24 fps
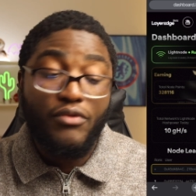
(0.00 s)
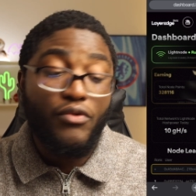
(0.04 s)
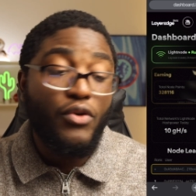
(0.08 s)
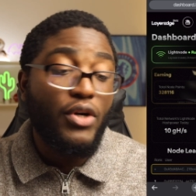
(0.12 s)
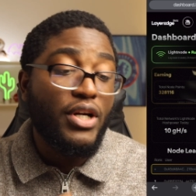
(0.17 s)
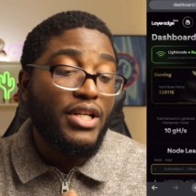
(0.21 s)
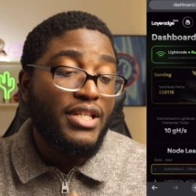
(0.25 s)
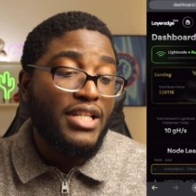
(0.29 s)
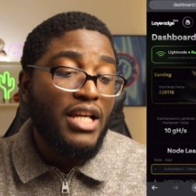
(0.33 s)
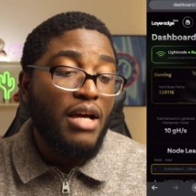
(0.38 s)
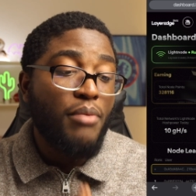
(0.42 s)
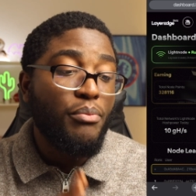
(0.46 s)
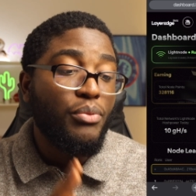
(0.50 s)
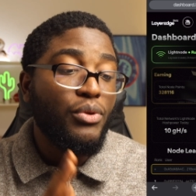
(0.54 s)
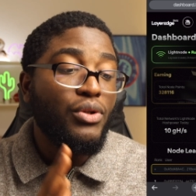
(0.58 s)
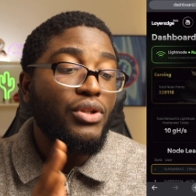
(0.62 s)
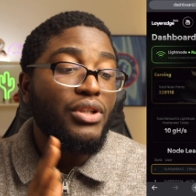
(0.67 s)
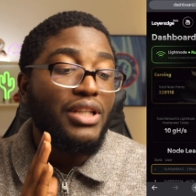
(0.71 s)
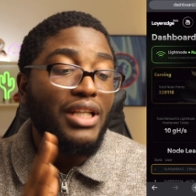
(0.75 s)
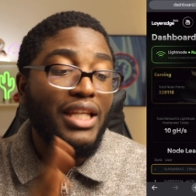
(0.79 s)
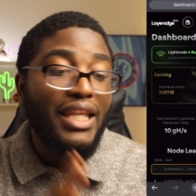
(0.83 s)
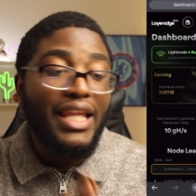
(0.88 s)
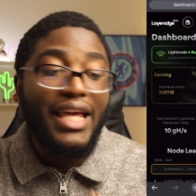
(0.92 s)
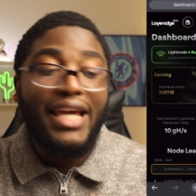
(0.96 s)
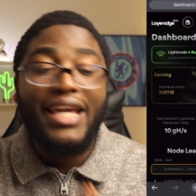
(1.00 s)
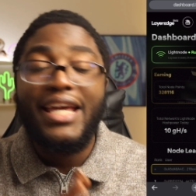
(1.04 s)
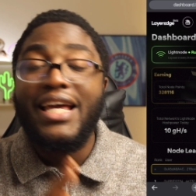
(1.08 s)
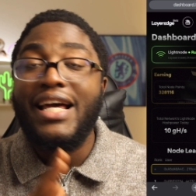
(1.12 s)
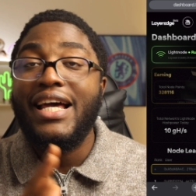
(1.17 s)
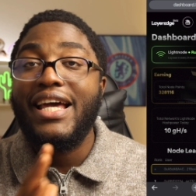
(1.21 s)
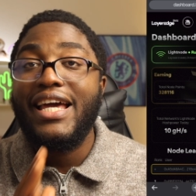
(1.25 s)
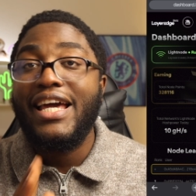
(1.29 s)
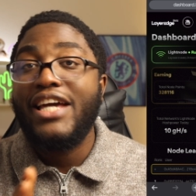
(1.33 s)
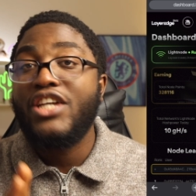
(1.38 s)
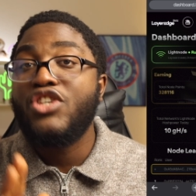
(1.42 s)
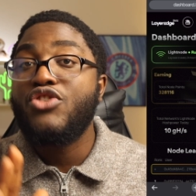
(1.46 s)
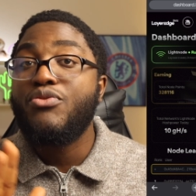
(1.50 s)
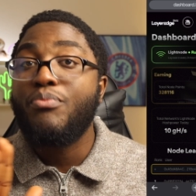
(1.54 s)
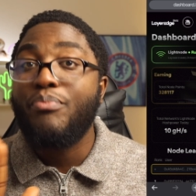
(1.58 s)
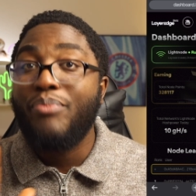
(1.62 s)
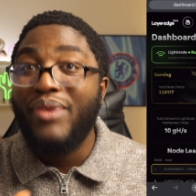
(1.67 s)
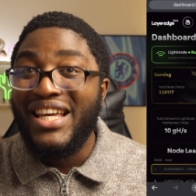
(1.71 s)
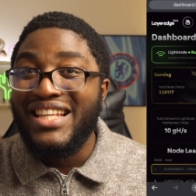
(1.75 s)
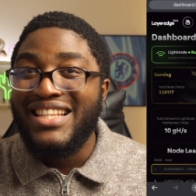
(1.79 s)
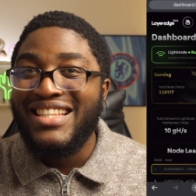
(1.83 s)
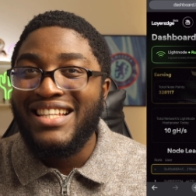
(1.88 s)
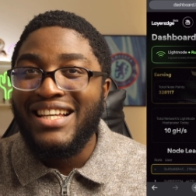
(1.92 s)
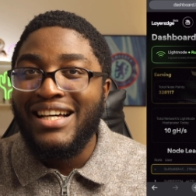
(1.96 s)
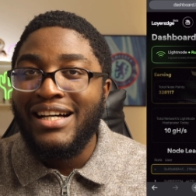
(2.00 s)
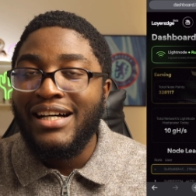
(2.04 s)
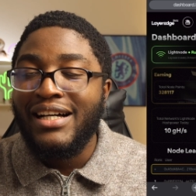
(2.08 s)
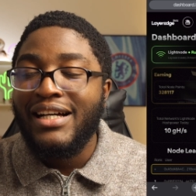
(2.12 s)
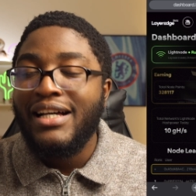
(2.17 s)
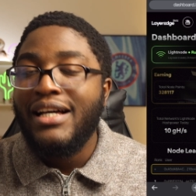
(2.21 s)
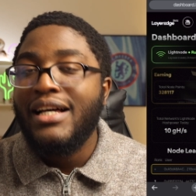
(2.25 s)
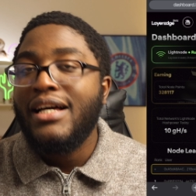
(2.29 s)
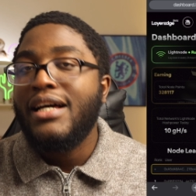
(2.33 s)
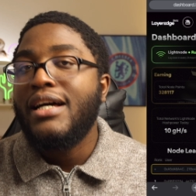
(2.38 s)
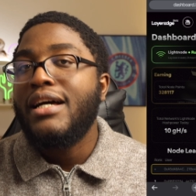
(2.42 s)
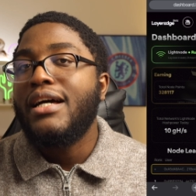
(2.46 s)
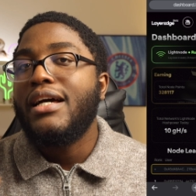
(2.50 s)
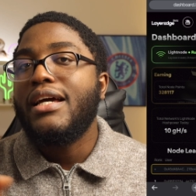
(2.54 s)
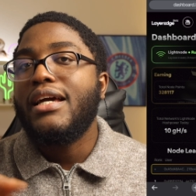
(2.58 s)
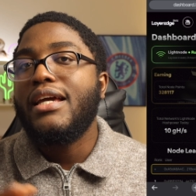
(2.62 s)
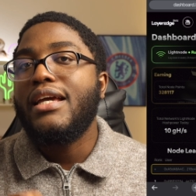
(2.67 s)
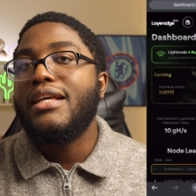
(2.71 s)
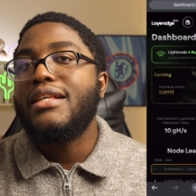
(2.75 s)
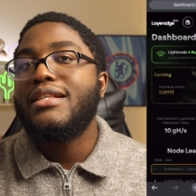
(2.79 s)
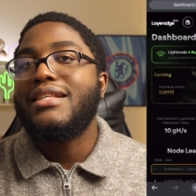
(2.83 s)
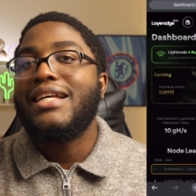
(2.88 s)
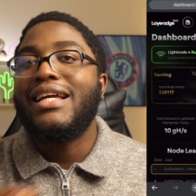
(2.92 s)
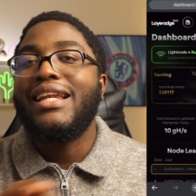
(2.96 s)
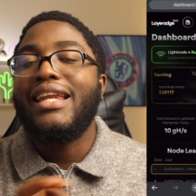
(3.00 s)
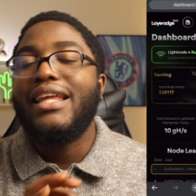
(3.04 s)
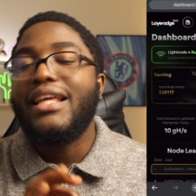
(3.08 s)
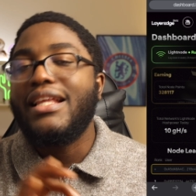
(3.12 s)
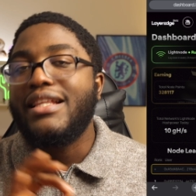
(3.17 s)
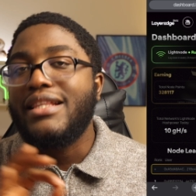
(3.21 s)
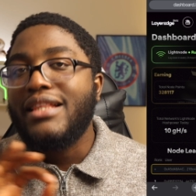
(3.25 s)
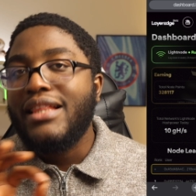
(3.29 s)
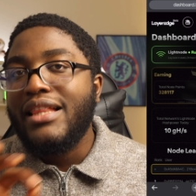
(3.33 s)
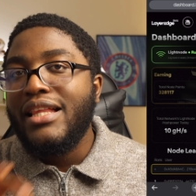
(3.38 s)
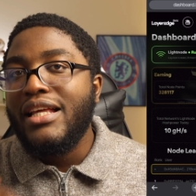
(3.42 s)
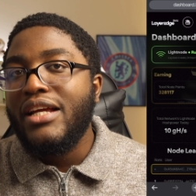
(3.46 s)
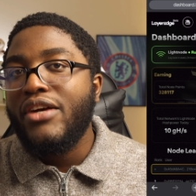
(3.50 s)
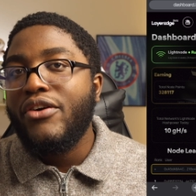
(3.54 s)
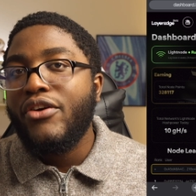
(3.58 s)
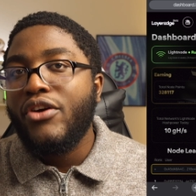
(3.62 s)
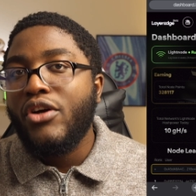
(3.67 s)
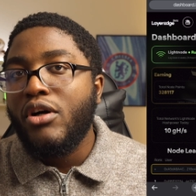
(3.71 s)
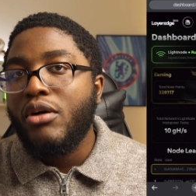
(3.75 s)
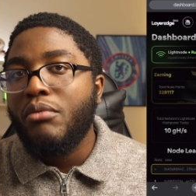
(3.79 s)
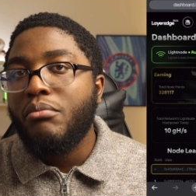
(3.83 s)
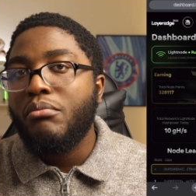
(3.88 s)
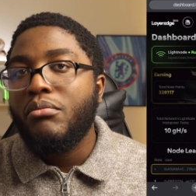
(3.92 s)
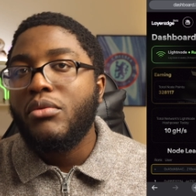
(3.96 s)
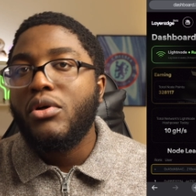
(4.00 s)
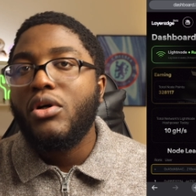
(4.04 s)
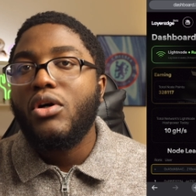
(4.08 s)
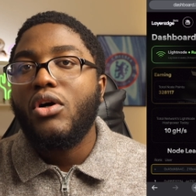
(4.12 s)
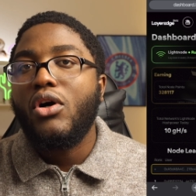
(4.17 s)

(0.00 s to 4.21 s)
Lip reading: For example, the LayerEdge beta is an Ethereum